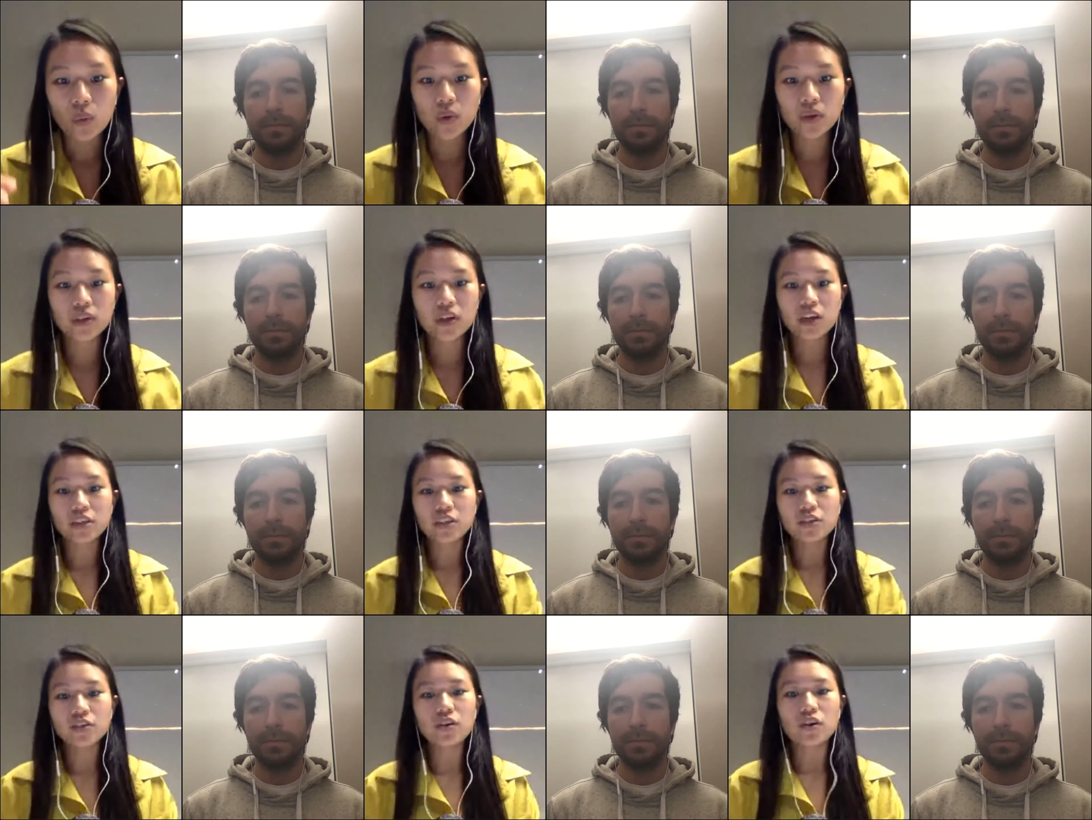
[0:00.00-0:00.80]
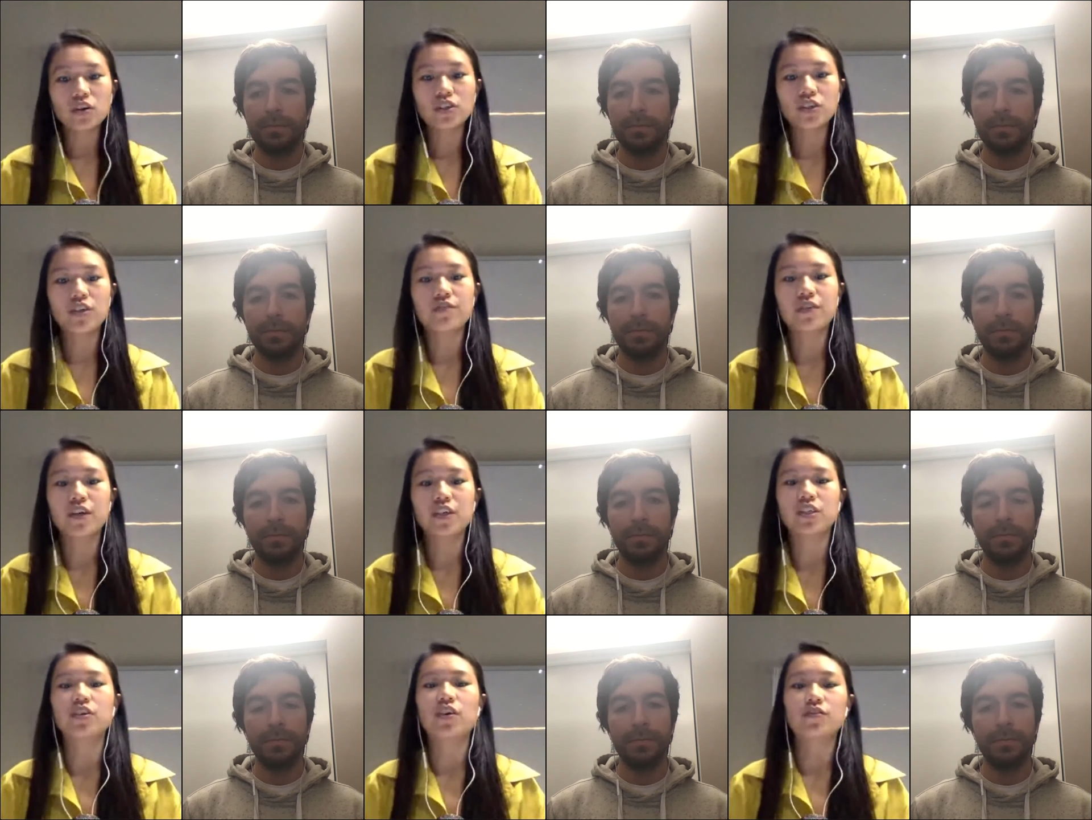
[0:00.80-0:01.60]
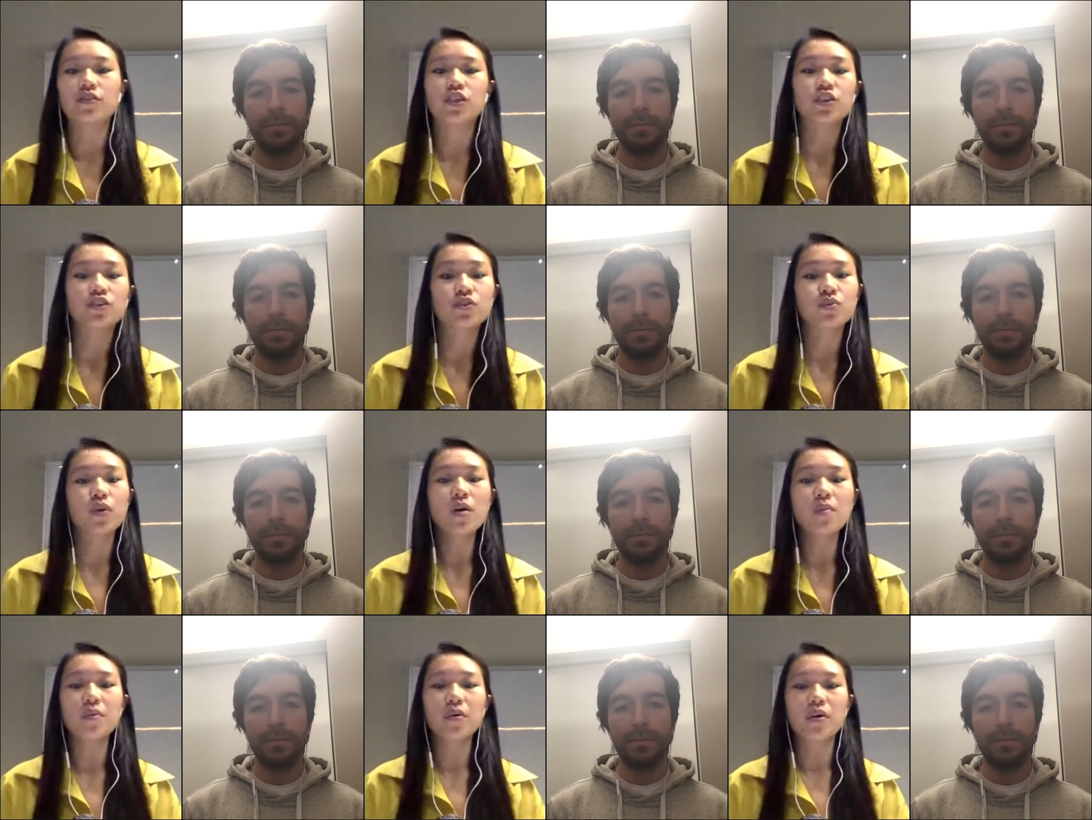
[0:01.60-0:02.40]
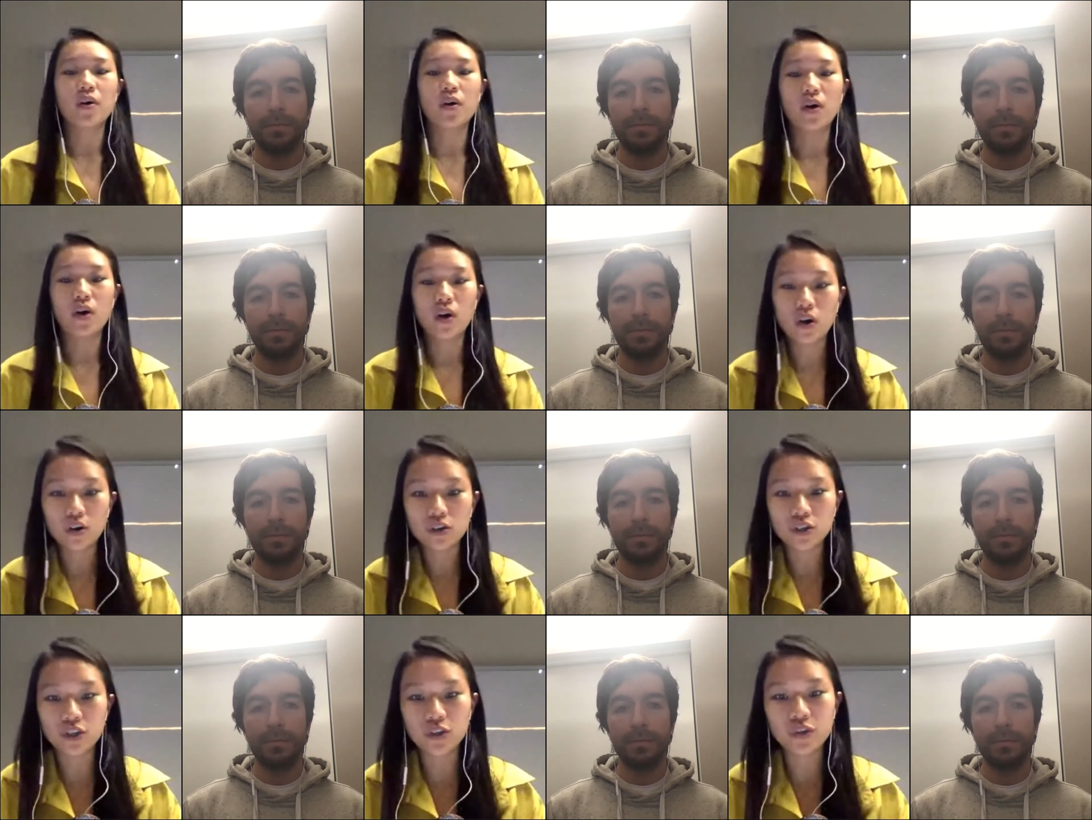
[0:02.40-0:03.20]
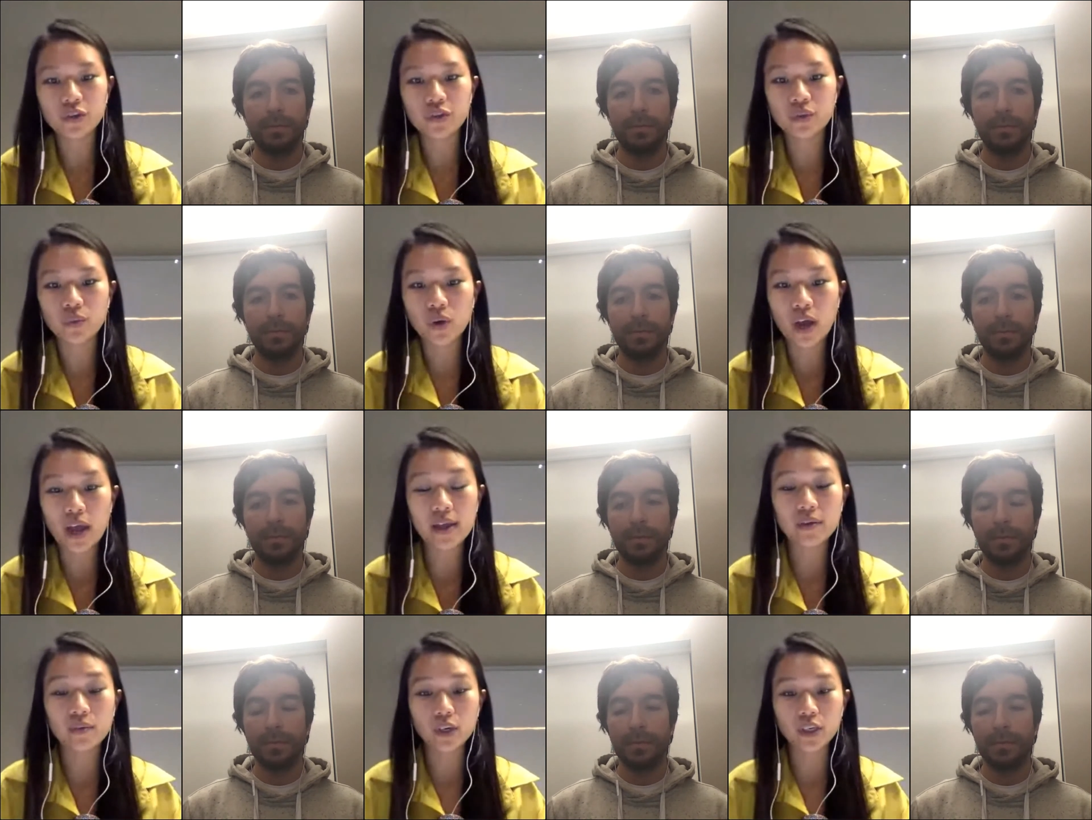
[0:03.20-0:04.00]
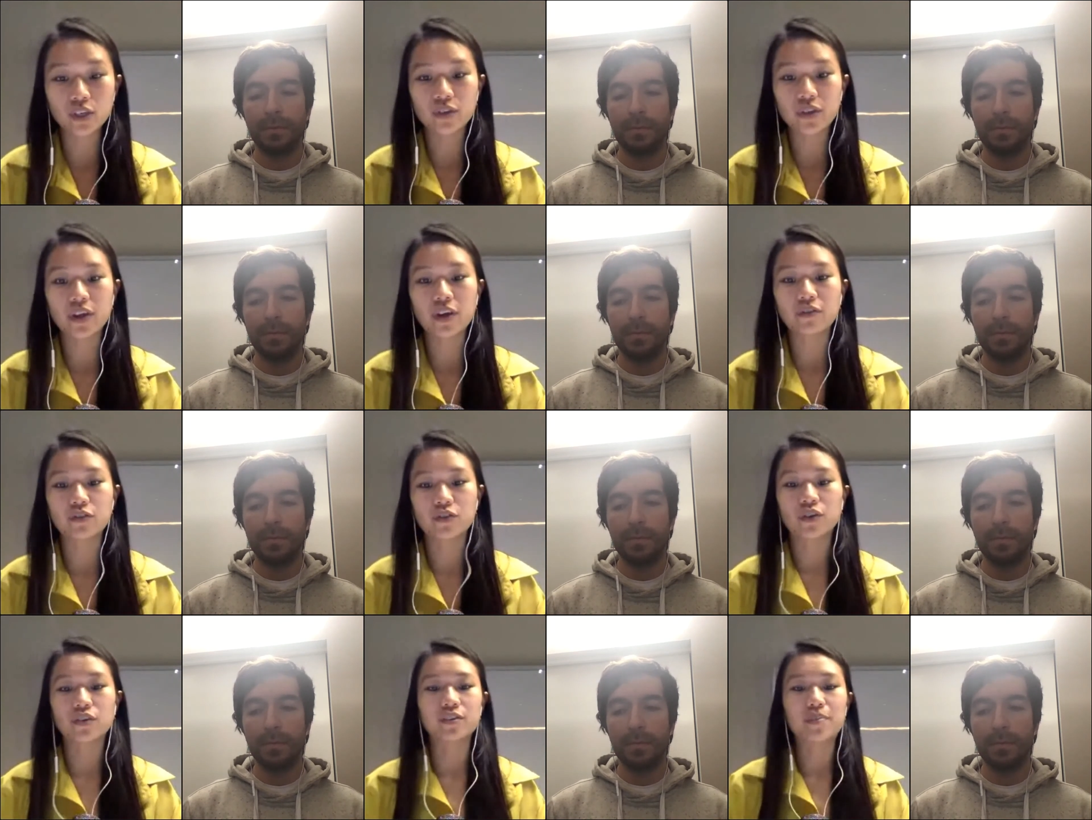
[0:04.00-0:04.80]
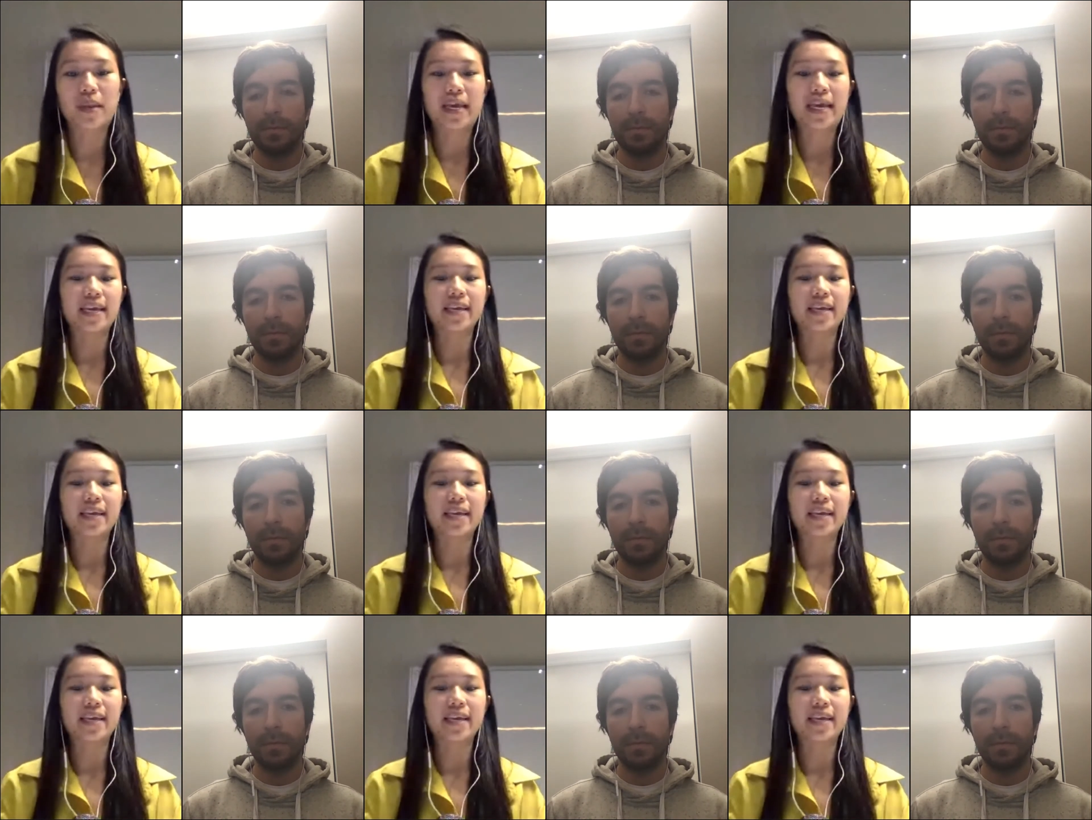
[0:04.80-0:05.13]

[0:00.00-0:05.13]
Speaker 1: will Cardano launch their version of JustSwap, or do you? And what do you think of Tron's